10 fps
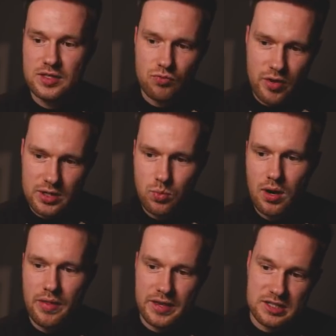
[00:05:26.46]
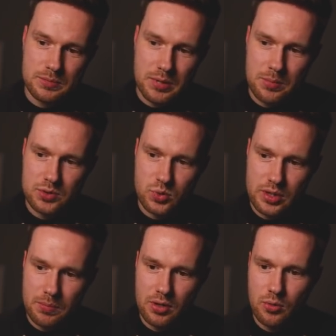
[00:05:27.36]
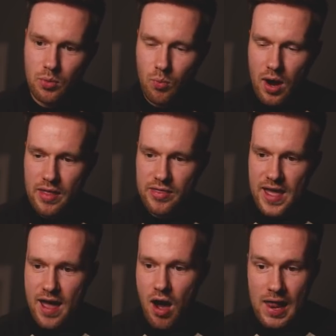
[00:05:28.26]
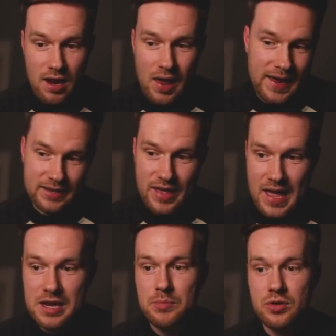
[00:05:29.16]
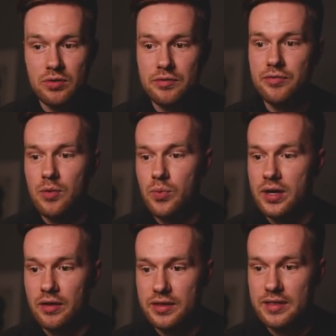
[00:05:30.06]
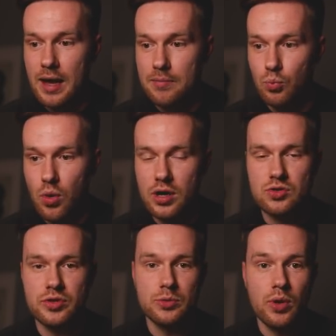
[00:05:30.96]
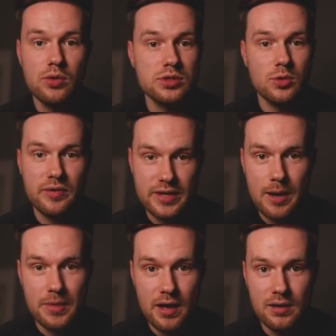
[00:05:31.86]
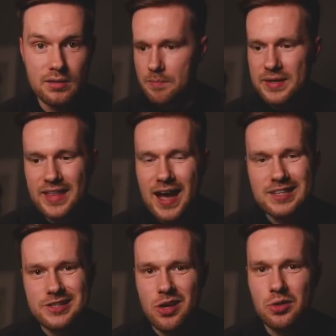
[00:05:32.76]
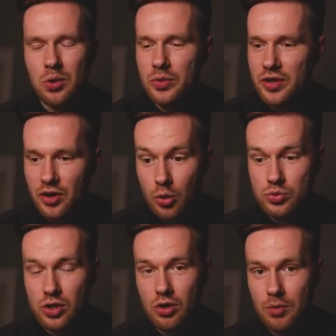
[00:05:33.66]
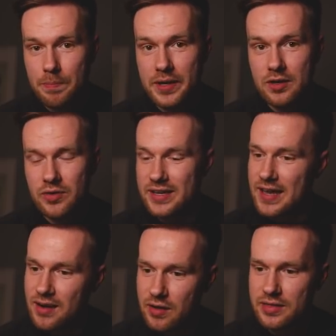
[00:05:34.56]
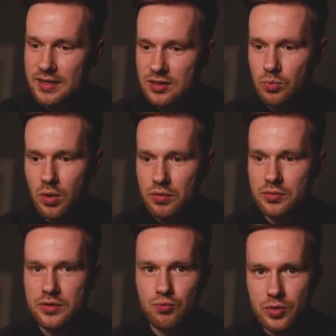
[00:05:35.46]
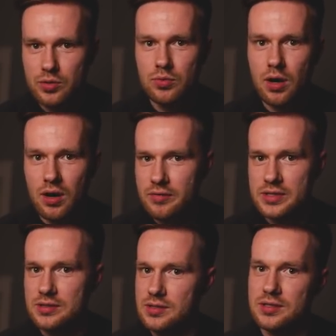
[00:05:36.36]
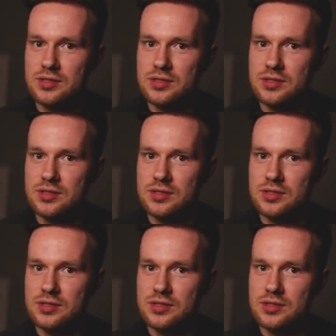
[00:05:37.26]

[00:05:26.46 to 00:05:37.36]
there's a red one, and then a split between the blue and white there. I like that element on the front wing. I think that works really well, so I've kept that. I've made the Haas logo on the nose a lot bigger. Again, I think the one on the real car is